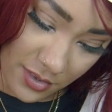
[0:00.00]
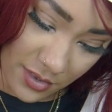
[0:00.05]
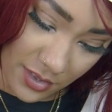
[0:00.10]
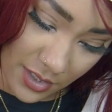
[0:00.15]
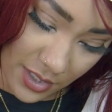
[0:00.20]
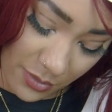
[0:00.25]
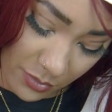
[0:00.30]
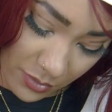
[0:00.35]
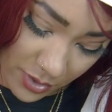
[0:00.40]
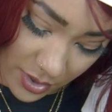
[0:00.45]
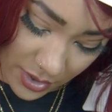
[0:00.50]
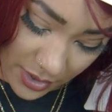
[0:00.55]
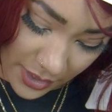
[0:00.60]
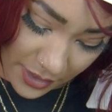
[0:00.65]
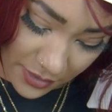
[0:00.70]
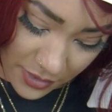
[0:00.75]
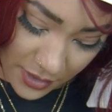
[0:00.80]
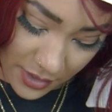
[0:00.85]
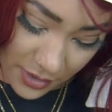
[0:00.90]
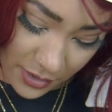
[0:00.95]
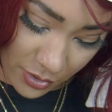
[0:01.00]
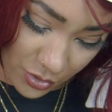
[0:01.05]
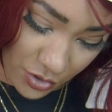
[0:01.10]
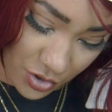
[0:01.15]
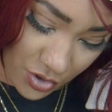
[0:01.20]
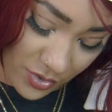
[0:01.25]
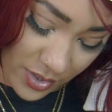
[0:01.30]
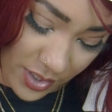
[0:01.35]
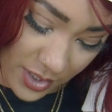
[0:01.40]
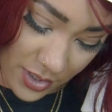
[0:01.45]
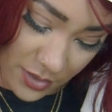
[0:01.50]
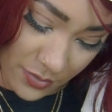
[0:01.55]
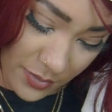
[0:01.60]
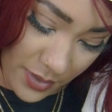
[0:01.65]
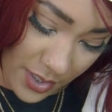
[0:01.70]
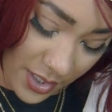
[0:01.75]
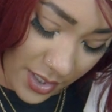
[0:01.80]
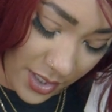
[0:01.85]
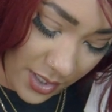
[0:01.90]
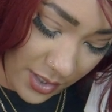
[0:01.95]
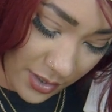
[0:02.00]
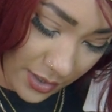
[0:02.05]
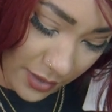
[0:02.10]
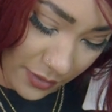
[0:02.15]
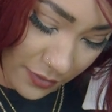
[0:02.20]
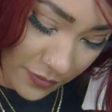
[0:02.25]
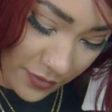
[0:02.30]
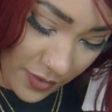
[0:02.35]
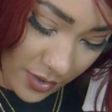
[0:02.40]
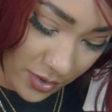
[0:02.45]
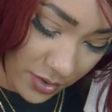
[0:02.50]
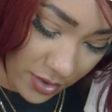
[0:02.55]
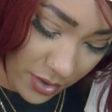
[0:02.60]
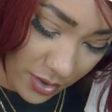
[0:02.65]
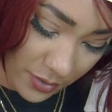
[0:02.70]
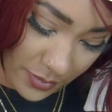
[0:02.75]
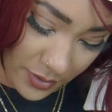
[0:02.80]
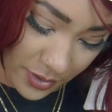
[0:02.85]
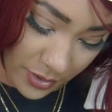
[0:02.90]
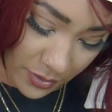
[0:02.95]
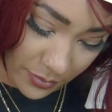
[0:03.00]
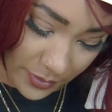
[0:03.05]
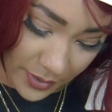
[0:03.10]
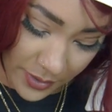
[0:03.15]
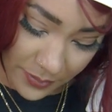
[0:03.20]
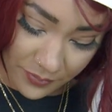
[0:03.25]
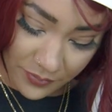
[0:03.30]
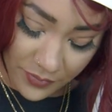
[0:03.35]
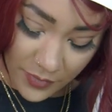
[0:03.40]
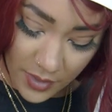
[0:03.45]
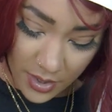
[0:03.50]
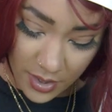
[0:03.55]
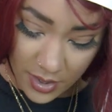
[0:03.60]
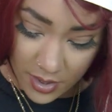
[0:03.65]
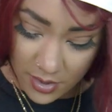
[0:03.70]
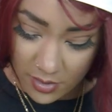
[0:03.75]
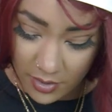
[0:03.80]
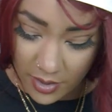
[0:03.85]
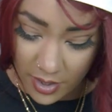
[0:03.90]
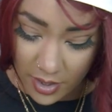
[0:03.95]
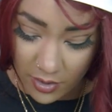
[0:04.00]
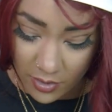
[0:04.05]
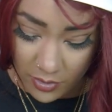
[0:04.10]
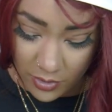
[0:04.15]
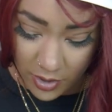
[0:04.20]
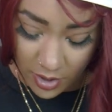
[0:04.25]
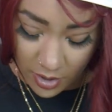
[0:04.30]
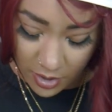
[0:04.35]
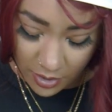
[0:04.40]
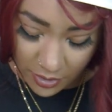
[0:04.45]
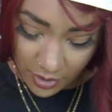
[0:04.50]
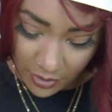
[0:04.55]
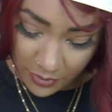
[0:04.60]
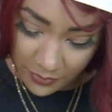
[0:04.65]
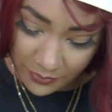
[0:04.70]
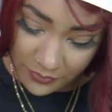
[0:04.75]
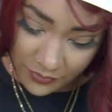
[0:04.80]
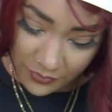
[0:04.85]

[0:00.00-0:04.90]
I wanted like thin little strands, but I kind of like it up a little bit. It's okay, only y'all know.